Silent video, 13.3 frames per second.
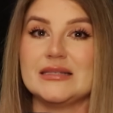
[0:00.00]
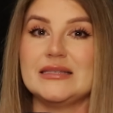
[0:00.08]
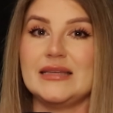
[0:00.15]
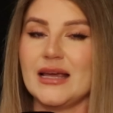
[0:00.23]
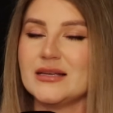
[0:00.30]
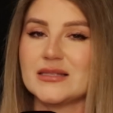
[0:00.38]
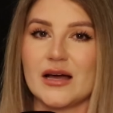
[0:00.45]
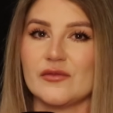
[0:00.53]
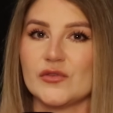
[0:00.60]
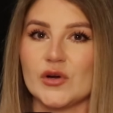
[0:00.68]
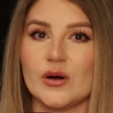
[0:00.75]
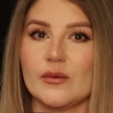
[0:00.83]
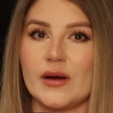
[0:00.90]
days
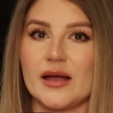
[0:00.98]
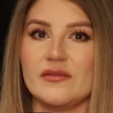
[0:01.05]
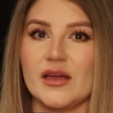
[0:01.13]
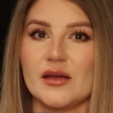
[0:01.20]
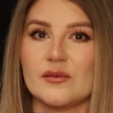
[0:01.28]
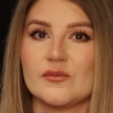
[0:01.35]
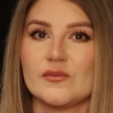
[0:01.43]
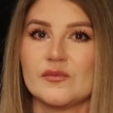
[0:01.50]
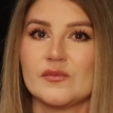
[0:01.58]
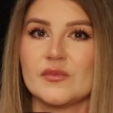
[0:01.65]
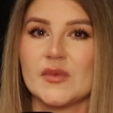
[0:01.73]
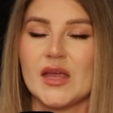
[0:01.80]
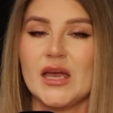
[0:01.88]
after arriving?
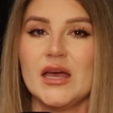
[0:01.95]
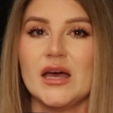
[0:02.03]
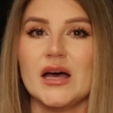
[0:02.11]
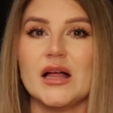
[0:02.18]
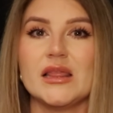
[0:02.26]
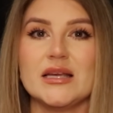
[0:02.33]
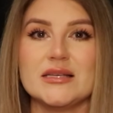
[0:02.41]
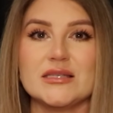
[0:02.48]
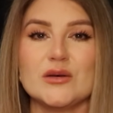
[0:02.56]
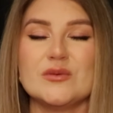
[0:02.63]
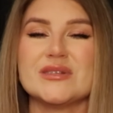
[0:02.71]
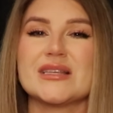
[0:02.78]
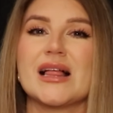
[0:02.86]

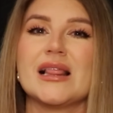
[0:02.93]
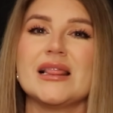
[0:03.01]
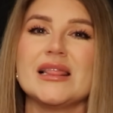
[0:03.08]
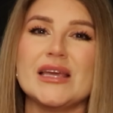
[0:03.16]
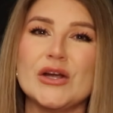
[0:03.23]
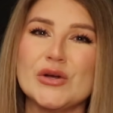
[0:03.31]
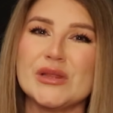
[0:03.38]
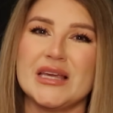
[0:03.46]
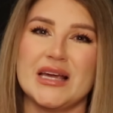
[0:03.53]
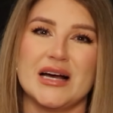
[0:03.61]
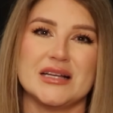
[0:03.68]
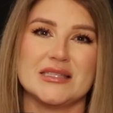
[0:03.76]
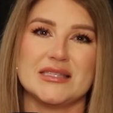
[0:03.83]
Elisa was
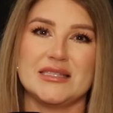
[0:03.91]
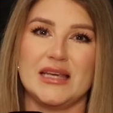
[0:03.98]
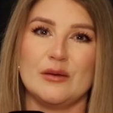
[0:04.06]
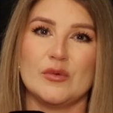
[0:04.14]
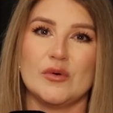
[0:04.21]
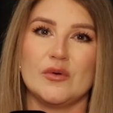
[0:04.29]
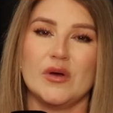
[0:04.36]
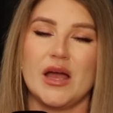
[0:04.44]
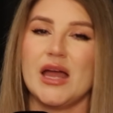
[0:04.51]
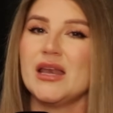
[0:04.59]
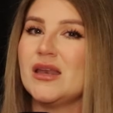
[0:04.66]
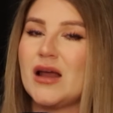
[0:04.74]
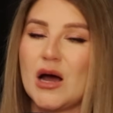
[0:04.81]
clearly unstable
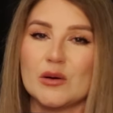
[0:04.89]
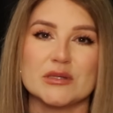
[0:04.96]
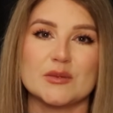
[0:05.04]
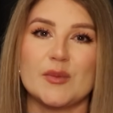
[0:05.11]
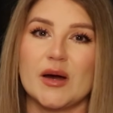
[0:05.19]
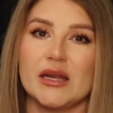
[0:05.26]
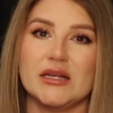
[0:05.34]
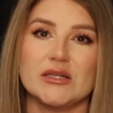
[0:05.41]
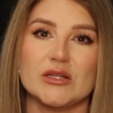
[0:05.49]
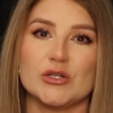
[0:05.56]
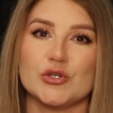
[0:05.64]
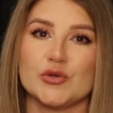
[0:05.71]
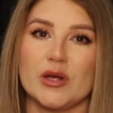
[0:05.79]
and not responding to
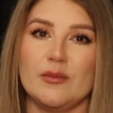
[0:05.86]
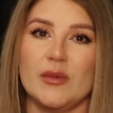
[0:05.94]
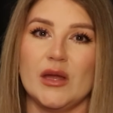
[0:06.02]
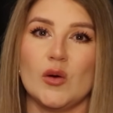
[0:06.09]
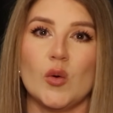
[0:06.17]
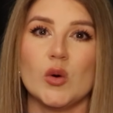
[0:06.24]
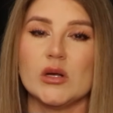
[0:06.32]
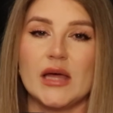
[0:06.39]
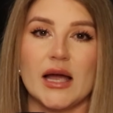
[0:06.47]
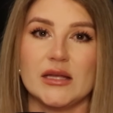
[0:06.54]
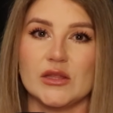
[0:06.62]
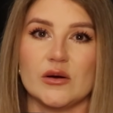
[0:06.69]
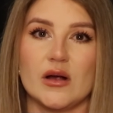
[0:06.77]
the treatment or
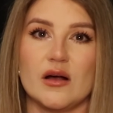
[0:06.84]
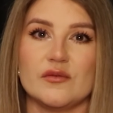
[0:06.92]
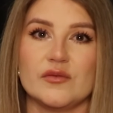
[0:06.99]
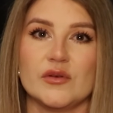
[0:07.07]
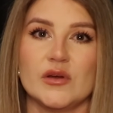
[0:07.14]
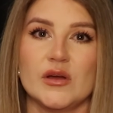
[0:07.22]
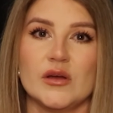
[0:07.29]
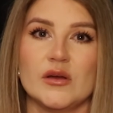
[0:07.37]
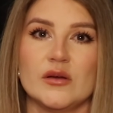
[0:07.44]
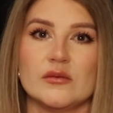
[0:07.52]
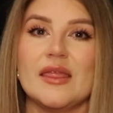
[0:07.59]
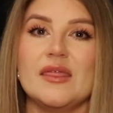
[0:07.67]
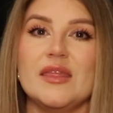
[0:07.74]
lack thereof.
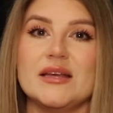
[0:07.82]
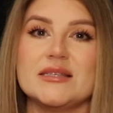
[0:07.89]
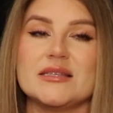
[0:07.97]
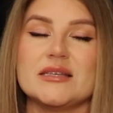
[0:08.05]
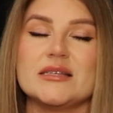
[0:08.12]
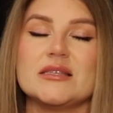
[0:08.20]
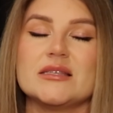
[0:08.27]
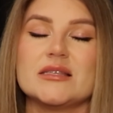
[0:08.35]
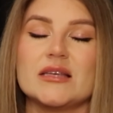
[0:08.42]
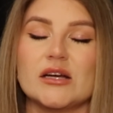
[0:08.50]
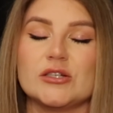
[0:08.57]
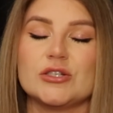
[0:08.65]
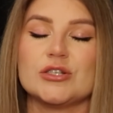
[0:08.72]
This is
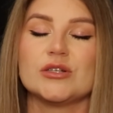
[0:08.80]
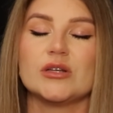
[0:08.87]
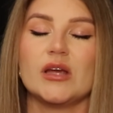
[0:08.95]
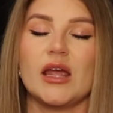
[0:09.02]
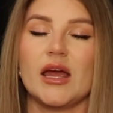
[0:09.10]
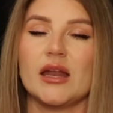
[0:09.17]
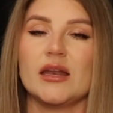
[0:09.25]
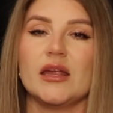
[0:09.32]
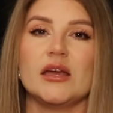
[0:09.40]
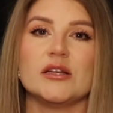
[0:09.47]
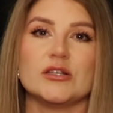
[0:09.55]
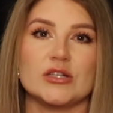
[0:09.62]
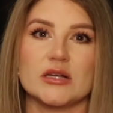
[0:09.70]
such an
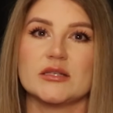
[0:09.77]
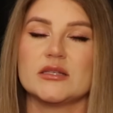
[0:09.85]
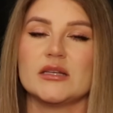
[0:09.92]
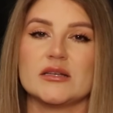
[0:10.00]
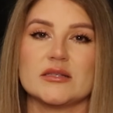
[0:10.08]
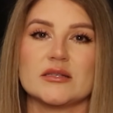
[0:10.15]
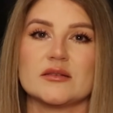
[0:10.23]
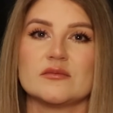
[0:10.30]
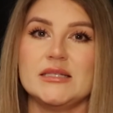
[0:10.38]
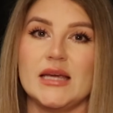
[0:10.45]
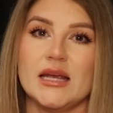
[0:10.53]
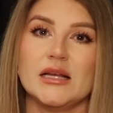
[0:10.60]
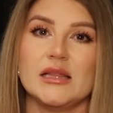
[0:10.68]
injustice.
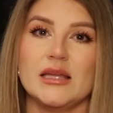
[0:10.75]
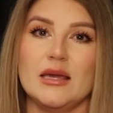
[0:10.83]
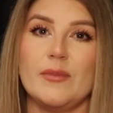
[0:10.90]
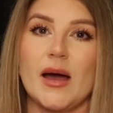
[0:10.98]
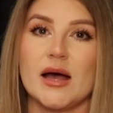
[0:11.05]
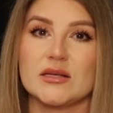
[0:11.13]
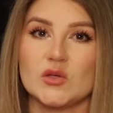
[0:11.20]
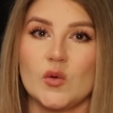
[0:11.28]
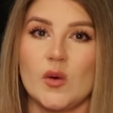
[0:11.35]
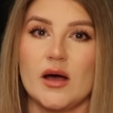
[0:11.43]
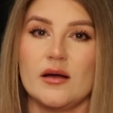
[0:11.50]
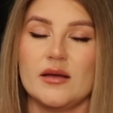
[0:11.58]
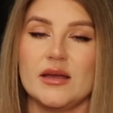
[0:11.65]
Dana Lee
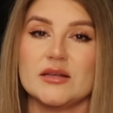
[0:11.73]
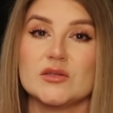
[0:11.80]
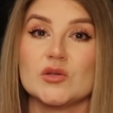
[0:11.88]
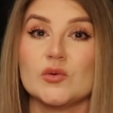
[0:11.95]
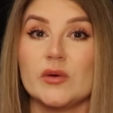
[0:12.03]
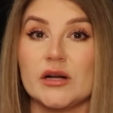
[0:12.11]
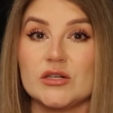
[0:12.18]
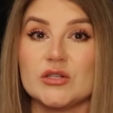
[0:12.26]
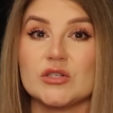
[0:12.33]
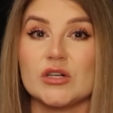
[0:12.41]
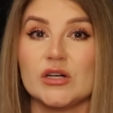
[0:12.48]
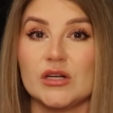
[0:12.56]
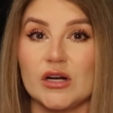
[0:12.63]
Pasqua is the
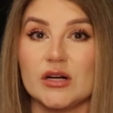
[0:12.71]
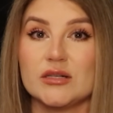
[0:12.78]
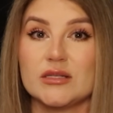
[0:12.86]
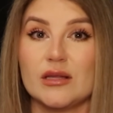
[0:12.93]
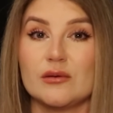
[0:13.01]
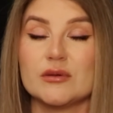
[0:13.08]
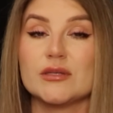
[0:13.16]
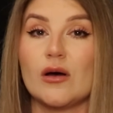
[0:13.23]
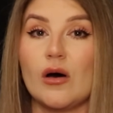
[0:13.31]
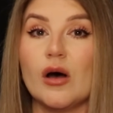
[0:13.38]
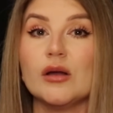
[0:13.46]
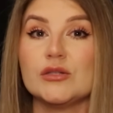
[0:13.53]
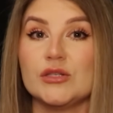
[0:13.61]
registered nurse that was
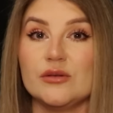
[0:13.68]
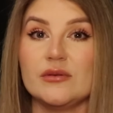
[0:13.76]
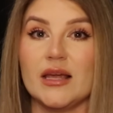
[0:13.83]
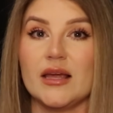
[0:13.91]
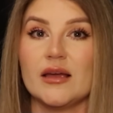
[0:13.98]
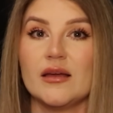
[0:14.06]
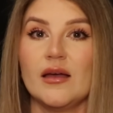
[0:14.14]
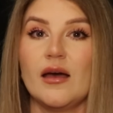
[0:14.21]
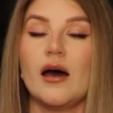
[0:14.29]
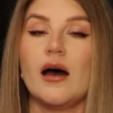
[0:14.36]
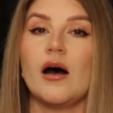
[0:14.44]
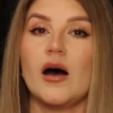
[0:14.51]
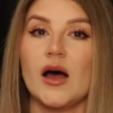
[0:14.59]
on duty
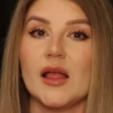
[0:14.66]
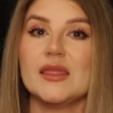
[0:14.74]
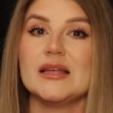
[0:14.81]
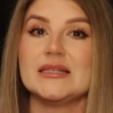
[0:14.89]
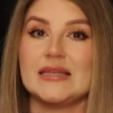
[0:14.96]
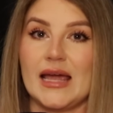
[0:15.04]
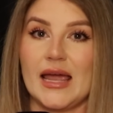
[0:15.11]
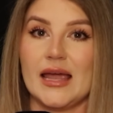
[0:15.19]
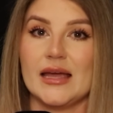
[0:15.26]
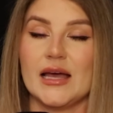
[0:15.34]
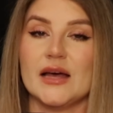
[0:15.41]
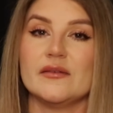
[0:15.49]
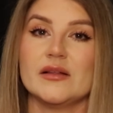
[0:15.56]
on the day
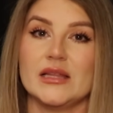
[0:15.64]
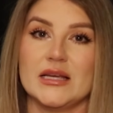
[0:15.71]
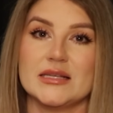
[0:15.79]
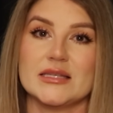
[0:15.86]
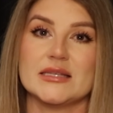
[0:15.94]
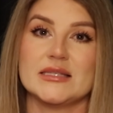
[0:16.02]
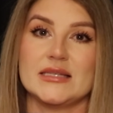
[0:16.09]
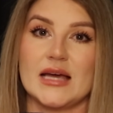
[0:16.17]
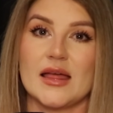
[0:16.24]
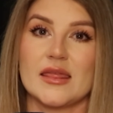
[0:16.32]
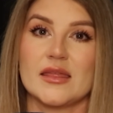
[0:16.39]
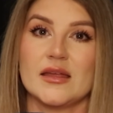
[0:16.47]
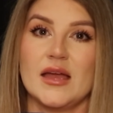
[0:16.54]
of Elisa's
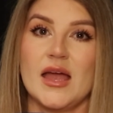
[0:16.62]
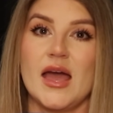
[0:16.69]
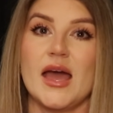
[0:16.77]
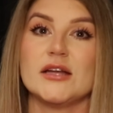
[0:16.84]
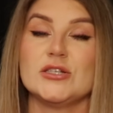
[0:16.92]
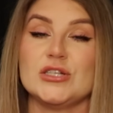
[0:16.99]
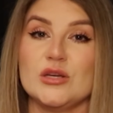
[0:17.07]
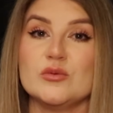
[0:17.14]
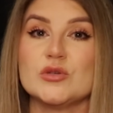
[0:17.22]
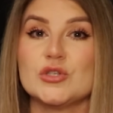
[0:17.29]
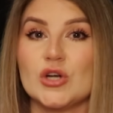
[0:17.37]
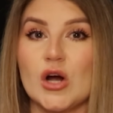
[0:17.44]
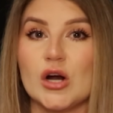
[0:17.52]
death, and she
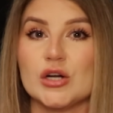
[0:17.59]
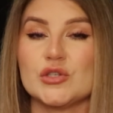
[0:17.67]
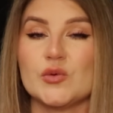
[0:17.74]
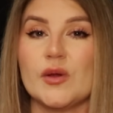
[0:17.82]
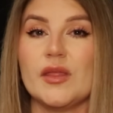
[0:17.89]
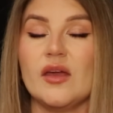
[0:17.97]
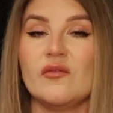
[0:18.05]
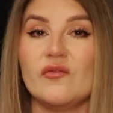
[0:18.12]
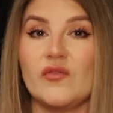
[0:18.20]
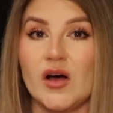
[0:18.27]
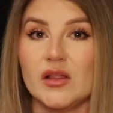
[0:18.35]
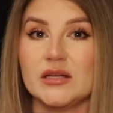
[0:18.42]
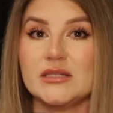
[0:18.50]
was charged with
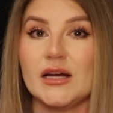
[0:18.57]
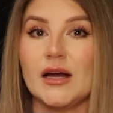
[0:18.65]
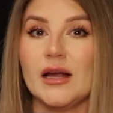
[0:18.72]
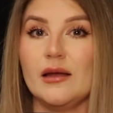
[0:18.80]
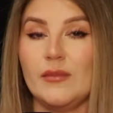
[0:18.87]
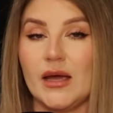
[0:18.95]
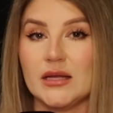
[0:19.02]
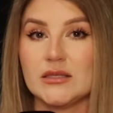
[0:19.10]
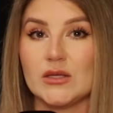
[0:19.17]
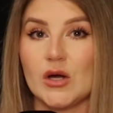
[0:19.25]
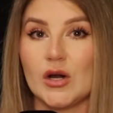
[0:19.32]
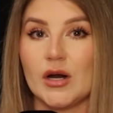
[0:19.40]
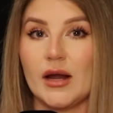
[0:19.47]
involuntary
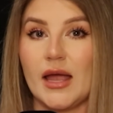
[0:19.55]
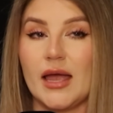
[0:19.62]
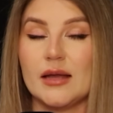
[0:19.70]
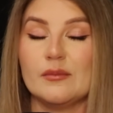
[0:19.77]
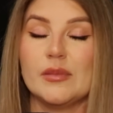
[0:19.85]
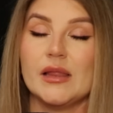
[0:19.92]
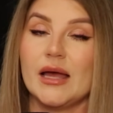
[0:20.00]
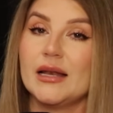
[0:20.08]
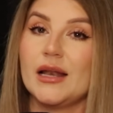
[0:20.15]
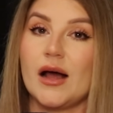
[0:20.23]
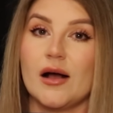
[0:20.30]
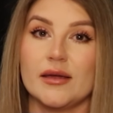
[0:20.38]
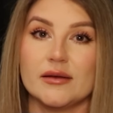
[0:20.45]
manslaughter and pled
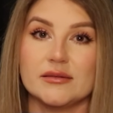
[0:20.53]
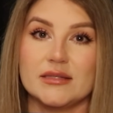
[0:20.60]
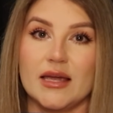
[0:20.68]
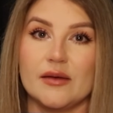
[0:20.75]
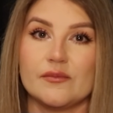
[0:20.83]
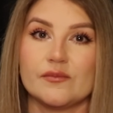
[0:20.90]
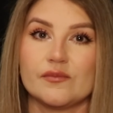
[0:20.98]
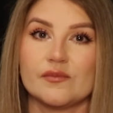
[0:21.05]
not guilty.